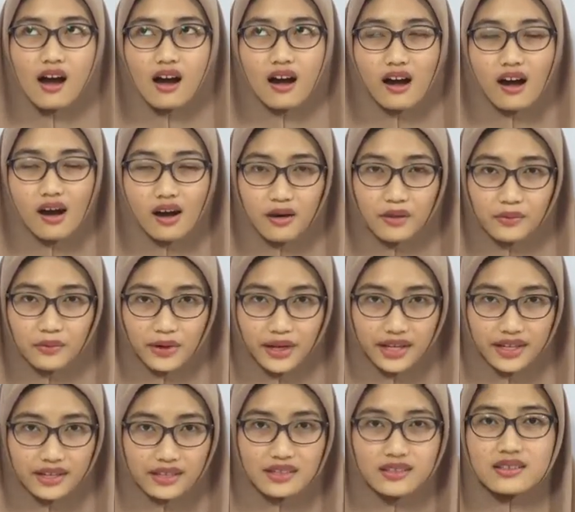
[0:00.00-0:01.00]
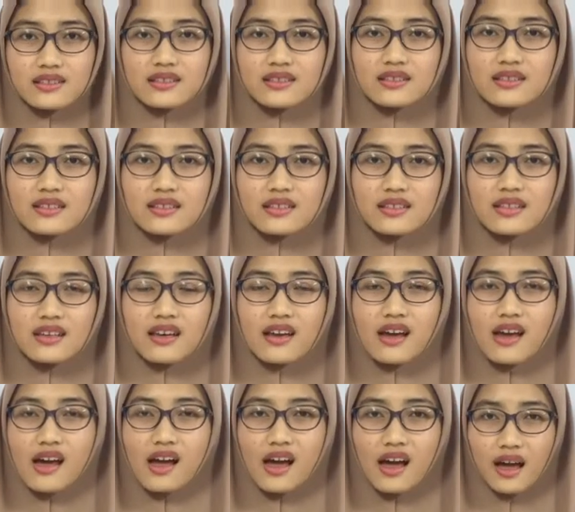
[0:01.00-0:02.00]
hungry,
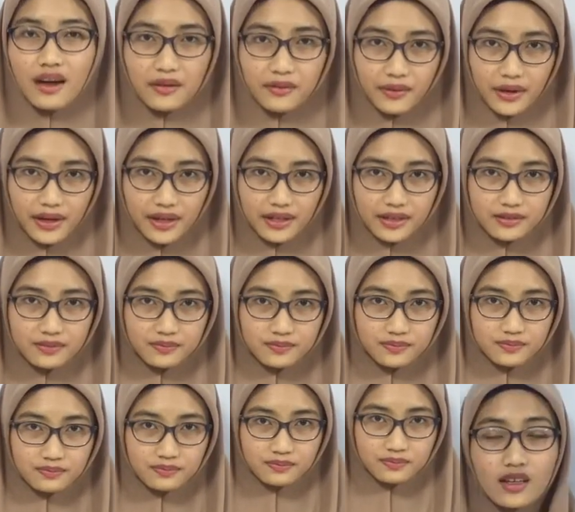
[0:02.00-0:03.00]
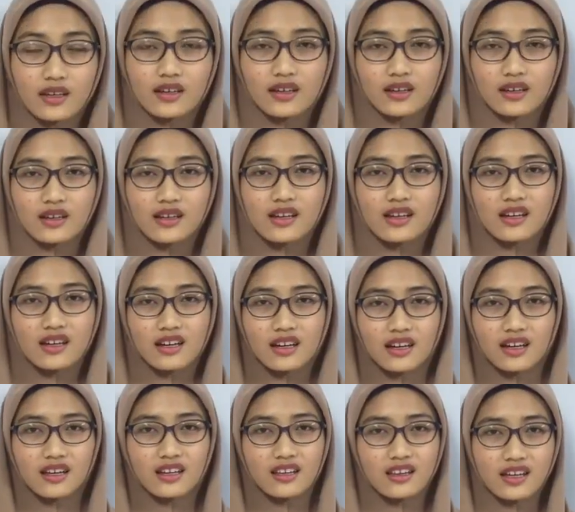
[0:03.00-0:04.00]
angry.
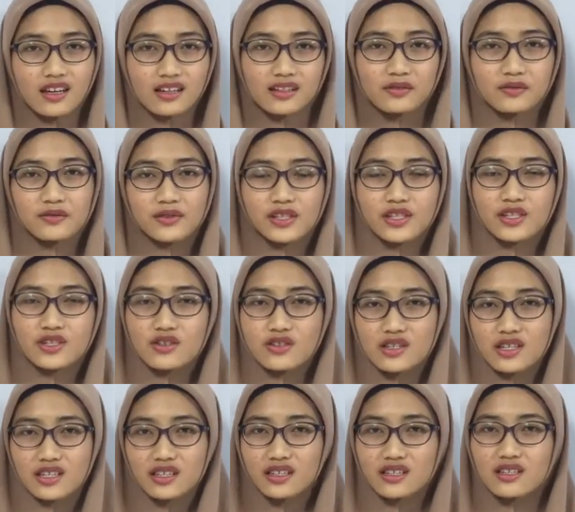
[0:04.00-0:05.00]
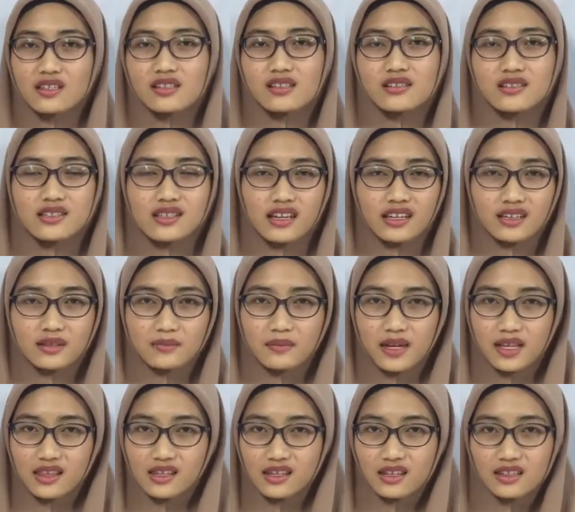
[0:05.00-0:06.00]
Then when using the second
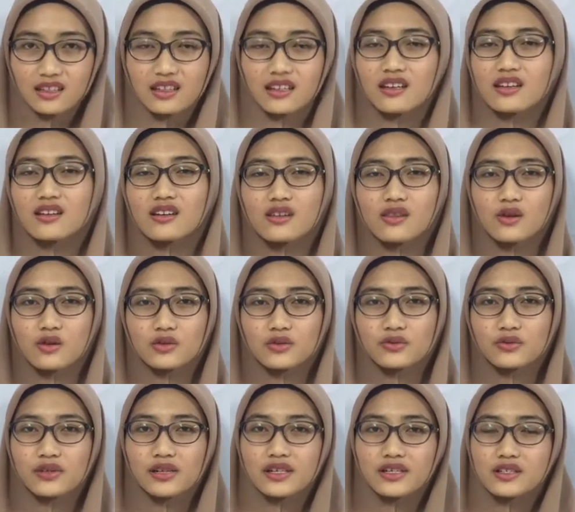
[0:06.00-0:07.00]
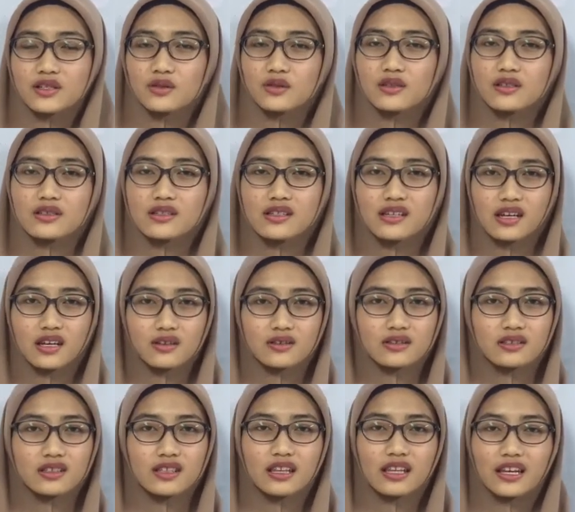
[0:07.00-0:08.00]
method, those words will
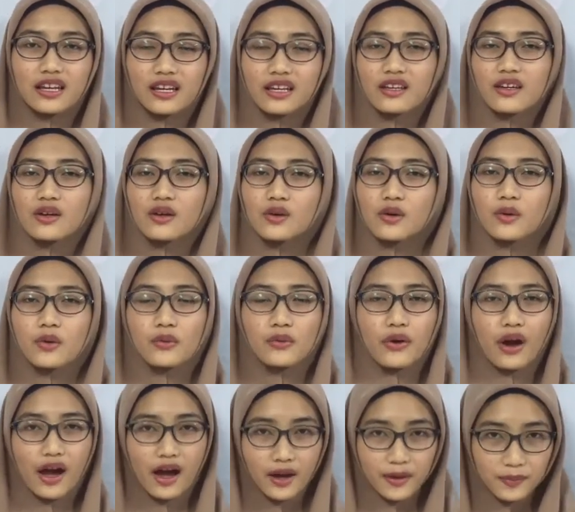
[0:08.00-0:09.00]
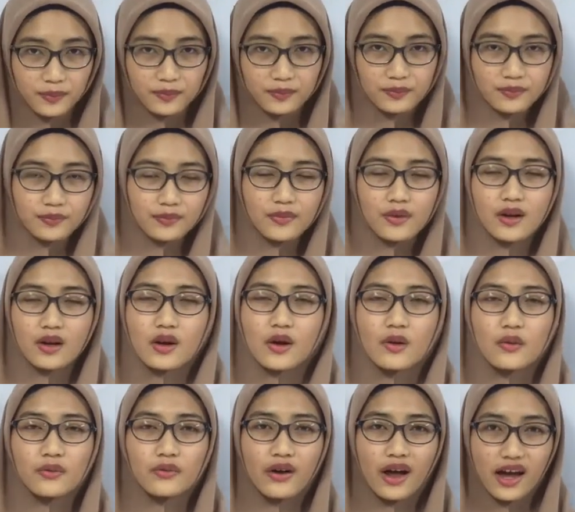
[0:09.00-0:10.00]
sound like rhyme,
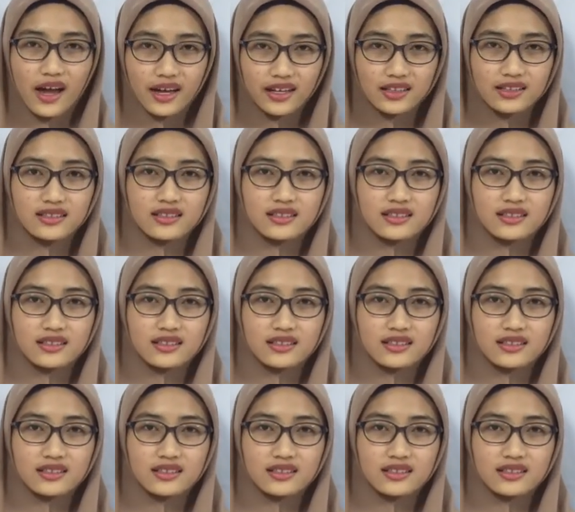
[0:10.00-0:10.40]
rat,